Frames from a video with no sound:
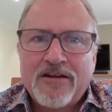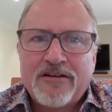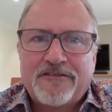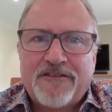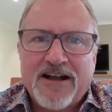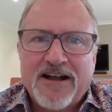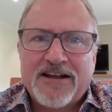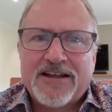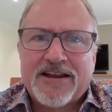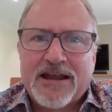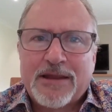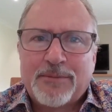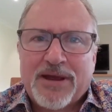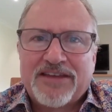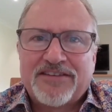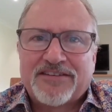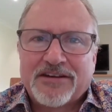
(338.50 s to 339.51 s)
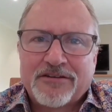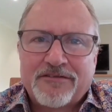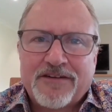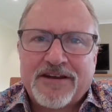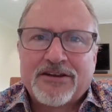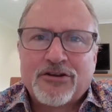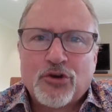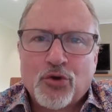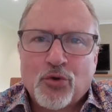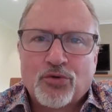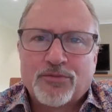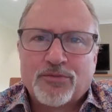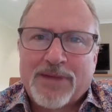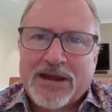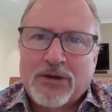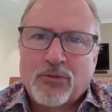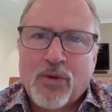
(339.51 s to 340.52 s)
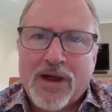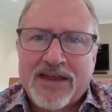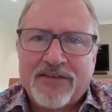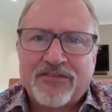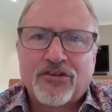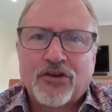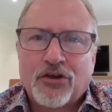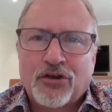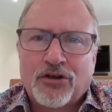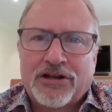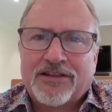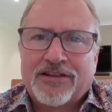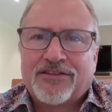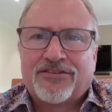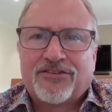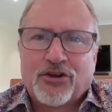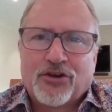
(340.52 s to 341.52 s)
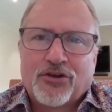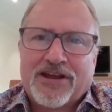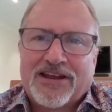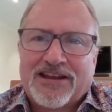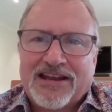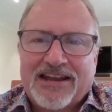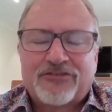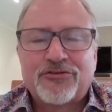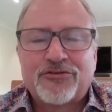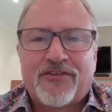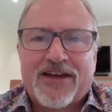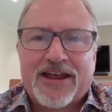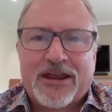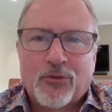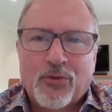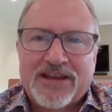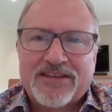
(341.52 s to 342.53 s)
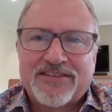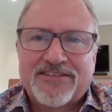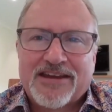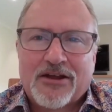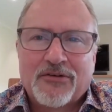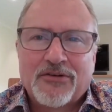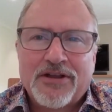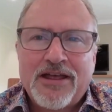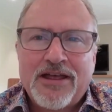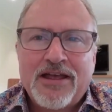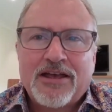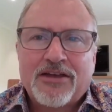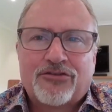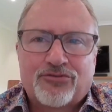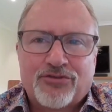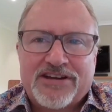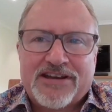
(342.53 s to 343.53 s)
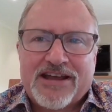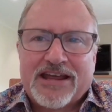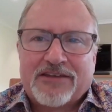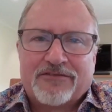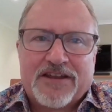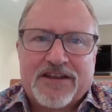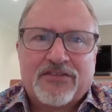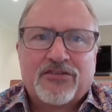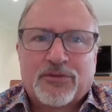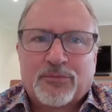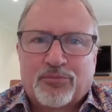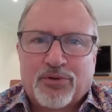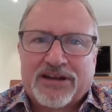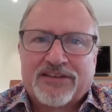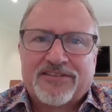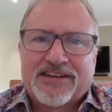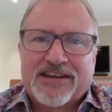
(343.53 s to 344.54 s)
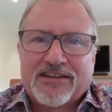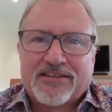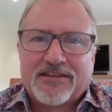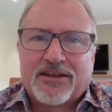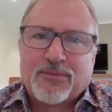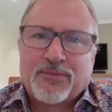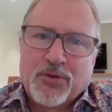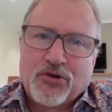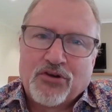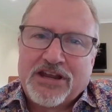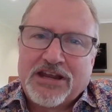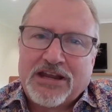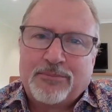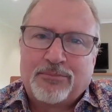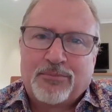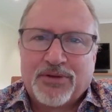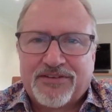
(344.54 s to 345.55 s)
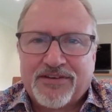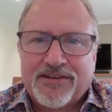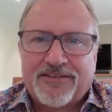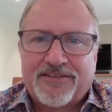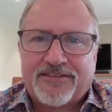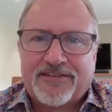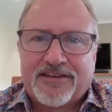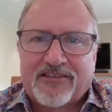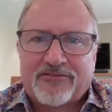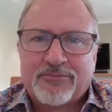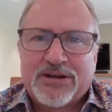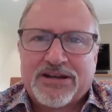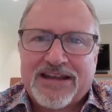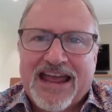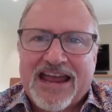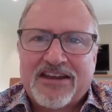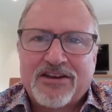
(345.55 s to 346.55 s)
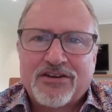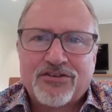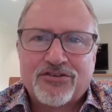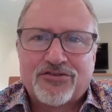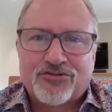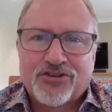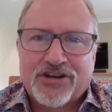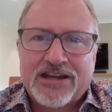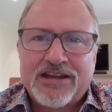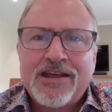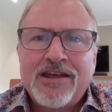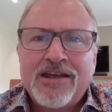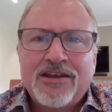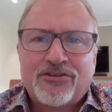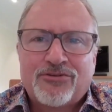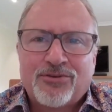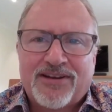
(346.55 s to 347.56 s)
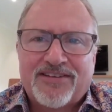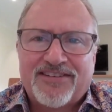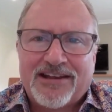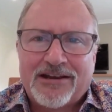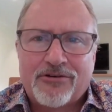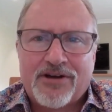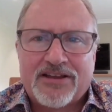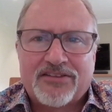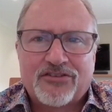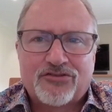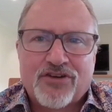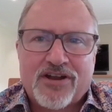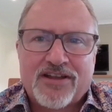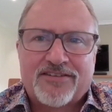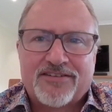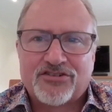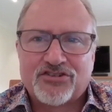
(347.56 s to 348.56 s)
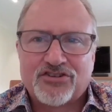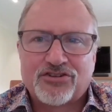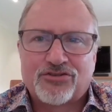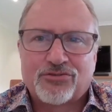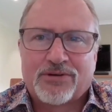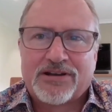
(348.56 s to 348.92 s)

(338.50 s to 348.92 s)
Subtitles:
Whangārei-based innovator Naut made waves earlier this year at Electrify Queenstown, a 3-day event that brings together community, business, government, and industry to accelerate the transition to a